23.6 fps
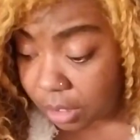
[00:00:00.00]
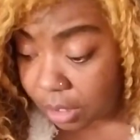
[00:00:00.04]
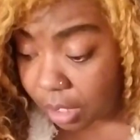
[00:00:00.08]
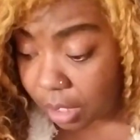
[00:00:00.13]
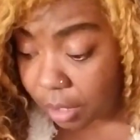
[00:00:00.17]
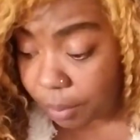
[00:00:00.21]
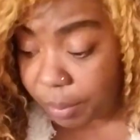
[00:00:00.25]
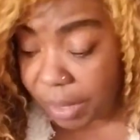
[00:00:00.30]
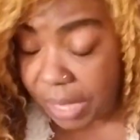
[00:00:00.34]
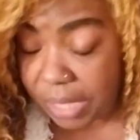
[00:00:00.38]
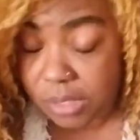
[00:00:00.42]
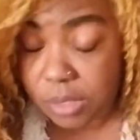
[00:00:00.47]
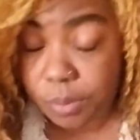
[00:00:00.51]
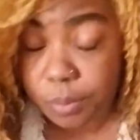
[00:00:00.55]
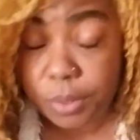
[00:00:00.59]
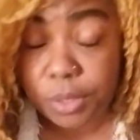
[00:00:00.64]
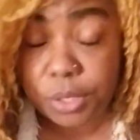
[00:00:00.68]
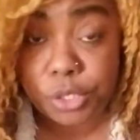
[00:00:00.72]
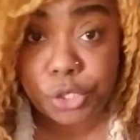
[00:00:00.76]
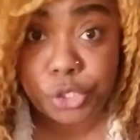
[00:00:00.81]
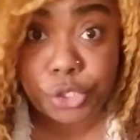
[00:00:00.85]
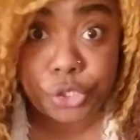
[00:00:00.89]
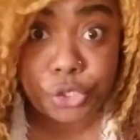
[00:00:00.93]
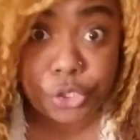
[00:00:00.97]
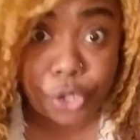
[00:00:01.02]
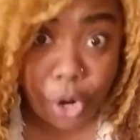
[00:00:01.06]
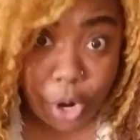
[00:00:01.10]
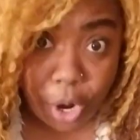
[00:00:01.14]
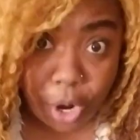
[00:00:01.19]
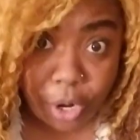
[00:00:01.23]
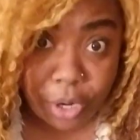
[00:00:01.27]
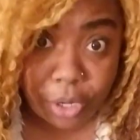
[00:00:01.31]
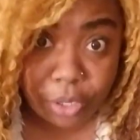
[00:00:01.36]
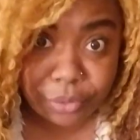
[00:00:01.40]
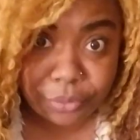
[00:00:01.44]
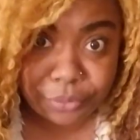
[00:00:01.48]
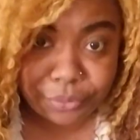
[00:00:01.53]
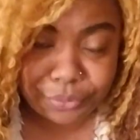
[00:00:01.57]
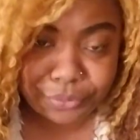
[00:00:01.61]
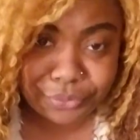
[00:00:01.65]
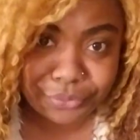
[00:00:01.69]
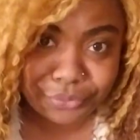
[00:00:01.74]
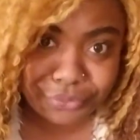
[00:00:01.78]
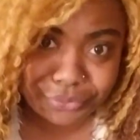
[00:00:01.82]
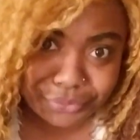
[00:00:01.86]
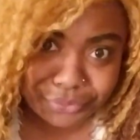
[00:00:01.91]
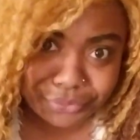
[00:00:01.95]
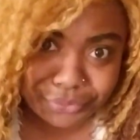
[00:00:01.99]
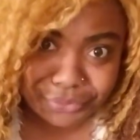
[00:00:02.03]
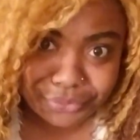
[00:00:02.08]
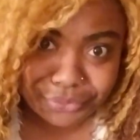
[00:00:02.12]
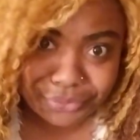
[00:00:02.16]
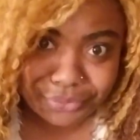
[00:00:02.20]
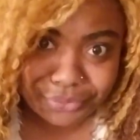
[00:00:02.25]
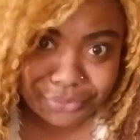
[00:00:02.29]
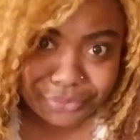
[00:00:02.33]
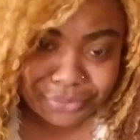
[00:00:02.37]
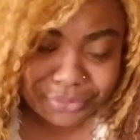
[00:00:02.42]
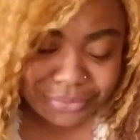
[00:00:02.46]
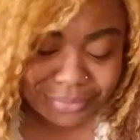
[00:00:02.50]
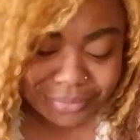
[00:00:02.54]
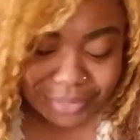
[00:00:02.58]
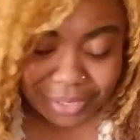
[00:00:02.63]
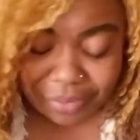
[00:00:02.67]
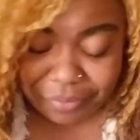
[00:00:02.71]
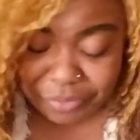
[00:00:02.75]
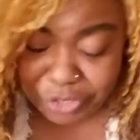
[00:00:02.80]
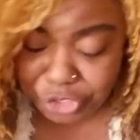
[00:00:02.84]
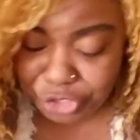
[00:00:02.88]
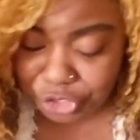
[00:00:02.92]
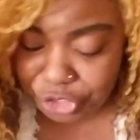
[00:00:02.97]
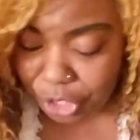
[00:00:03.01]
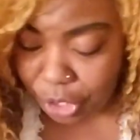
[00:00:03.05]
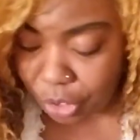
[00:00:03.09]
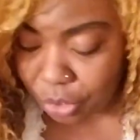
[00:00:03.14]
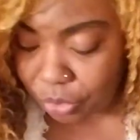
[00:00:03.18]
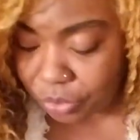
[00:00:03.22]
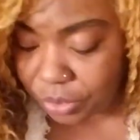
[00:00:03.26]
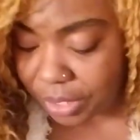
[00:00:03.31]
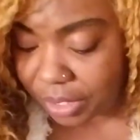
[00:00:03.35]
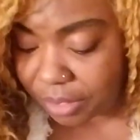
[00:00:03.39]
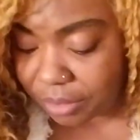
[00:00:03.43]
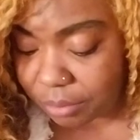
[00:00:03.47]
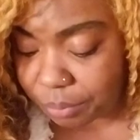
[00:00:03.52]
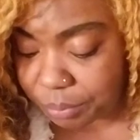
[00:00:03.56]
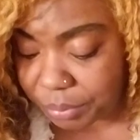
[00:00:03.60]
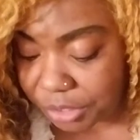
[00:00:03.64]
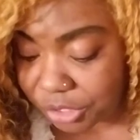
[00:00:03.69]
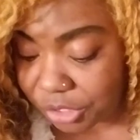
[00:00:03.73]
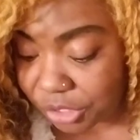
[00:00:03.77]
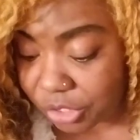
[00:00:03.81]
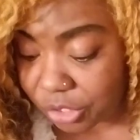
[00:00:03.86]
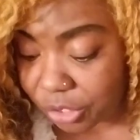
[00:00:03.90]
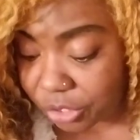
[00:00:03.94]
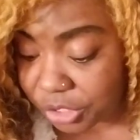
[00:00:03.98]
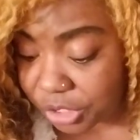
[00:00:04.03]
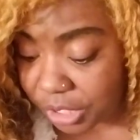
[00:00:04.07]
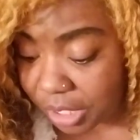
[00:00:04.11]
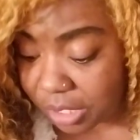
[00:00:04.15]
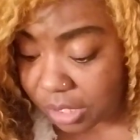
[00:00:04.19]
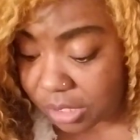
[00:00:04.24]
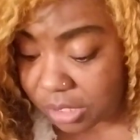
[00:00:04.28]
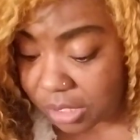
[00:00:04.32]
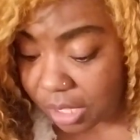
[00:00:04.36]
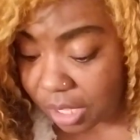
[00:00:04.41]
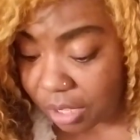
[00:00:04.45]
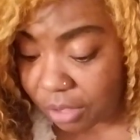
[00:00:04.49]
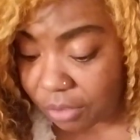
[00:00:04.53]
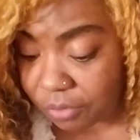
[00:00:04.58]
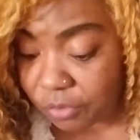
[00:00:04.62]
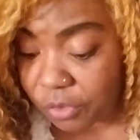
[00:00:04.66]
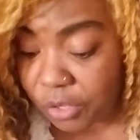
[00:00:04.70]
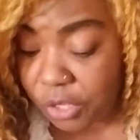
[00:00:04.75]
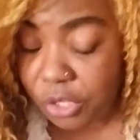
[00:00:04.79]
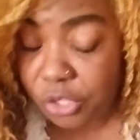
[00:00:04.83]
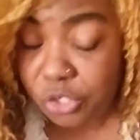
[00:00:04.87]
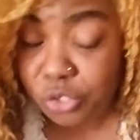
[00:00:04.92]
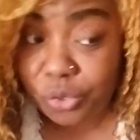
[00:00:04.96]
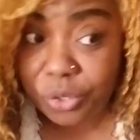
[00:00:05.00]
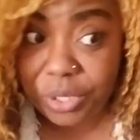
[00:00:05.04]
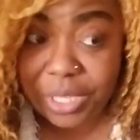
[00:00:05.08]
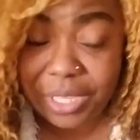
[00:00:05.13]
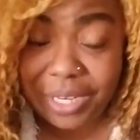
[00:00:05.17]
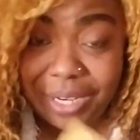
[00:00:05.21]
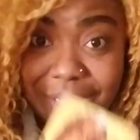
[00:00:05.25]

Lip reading: Possibly the star of the show that bitches are jealous of. So again,